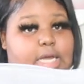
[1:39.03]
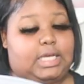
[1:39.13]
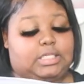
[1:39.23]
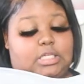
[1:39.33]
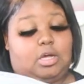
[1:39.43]
I
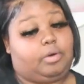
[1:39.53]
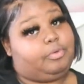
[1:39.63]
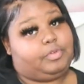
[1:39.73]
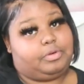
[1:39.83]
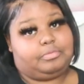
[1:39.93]
guess they saw the
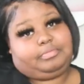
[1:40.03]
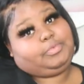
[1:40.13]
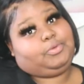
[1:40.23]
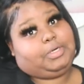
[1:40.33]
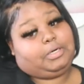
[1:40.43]
review.
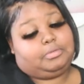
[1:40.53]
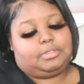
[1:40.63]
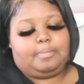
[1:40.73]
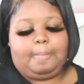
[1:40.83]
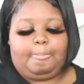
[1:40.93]
Who knows?
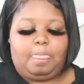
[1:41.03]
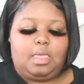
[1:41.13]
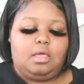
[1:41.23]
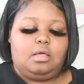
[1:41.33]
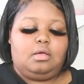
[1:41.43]

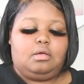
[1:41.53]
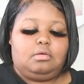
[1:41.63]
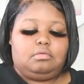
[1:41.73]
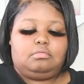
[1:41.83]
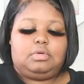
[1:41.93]

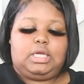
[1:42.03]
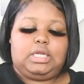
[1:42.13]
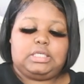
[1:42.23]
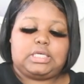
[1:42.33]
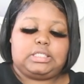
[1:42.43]
It
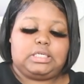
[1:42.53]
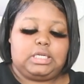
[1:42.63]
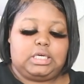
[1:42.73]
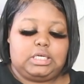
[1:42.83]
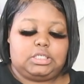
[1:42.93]
is a
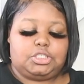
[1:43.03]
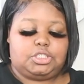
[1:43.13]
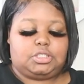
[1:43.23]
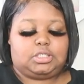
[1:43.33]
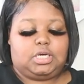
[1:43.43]

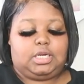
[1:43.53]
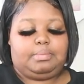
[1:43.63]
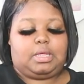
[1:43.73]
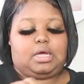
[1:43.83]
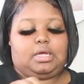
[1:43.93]
10-inch honey
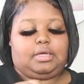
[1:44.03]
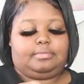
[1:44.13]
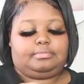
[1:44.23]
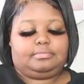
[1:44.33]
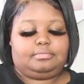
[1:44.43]

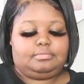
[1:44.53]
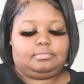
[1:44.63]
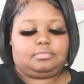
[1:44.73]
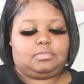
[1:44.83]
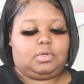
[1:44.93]
blonde
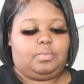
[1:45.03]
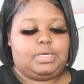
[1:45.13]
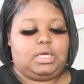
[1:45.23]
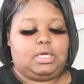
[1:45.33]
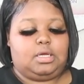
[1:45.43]

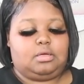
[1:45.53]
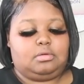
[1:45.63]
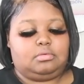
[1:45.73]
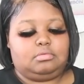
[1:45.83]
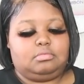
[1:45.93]
wig
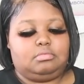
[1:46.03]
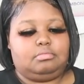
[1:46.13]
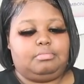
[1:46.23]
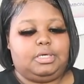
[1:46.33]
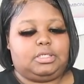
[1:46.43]

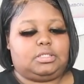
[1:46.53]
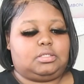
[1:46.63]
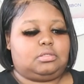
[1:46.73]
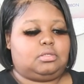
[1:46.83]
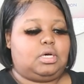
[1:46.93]
mixed
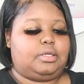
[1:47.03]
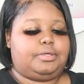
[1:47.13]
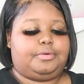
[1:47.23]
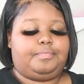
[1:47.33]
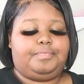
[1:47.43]

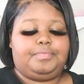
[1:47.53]
color.